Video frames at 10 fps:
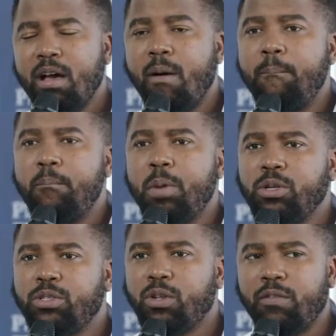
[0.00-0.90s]

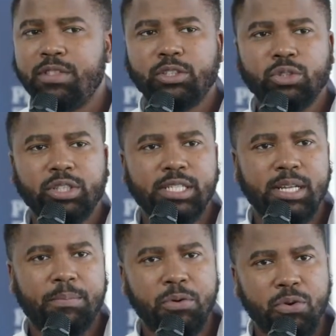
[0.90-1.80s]
Most of the social
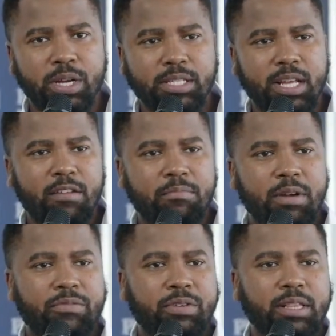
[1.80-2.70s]
entrepreneurs, I have my
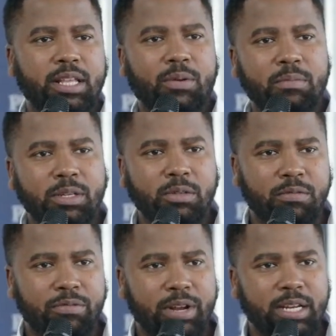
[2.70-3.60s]
friend that we met on
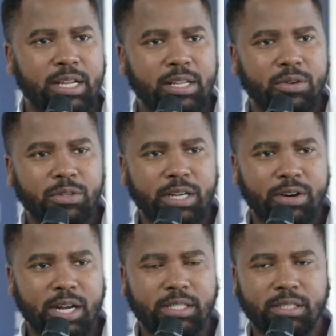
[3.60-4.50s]
Friday in the
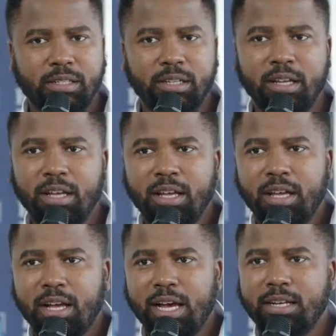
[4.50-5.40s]
Rotaract,
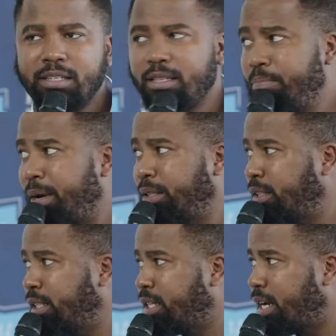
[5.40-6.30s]
and he's a
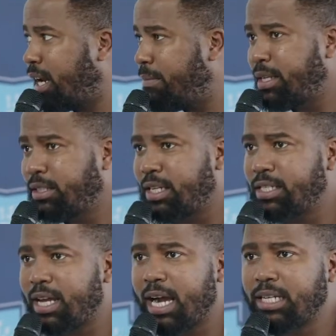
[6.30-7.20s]
passionate climate change
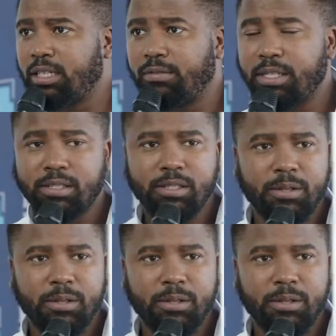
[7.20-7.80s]
activist.